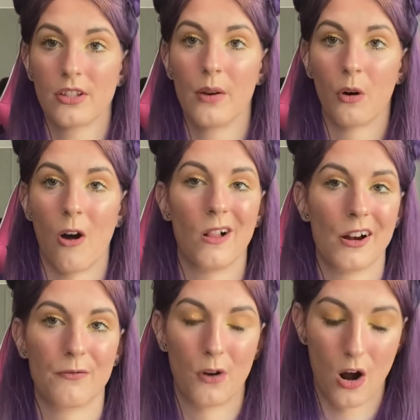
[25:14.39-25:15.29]
They were all
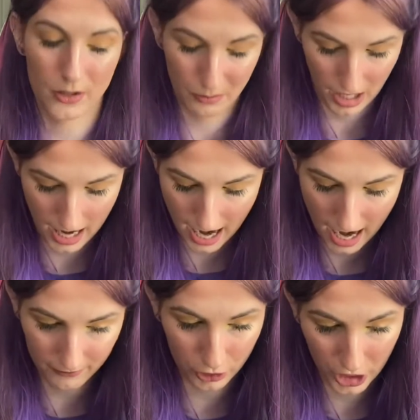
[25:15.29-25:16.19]
out of Ross, but I
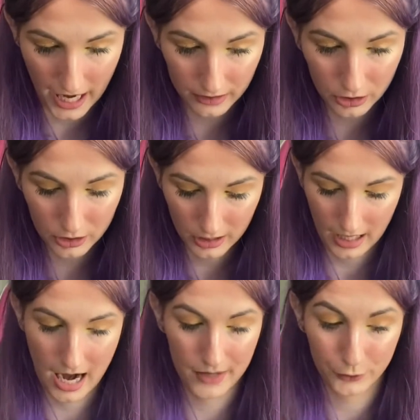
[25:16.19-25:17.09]
have Chandler and
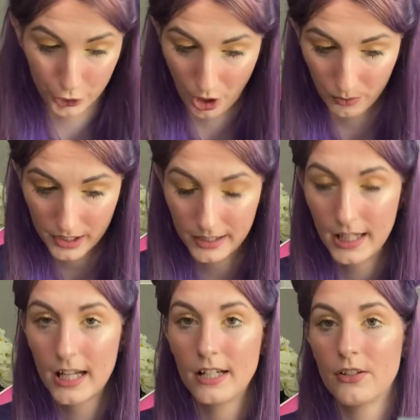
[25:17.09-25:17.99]
I have Joey.
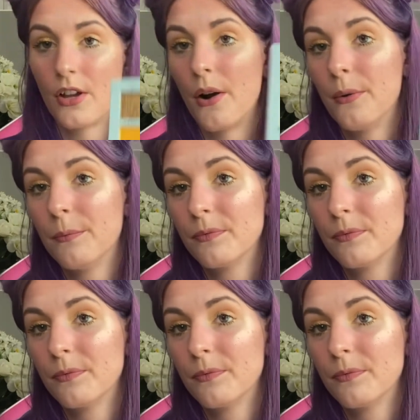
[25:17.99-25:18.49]
So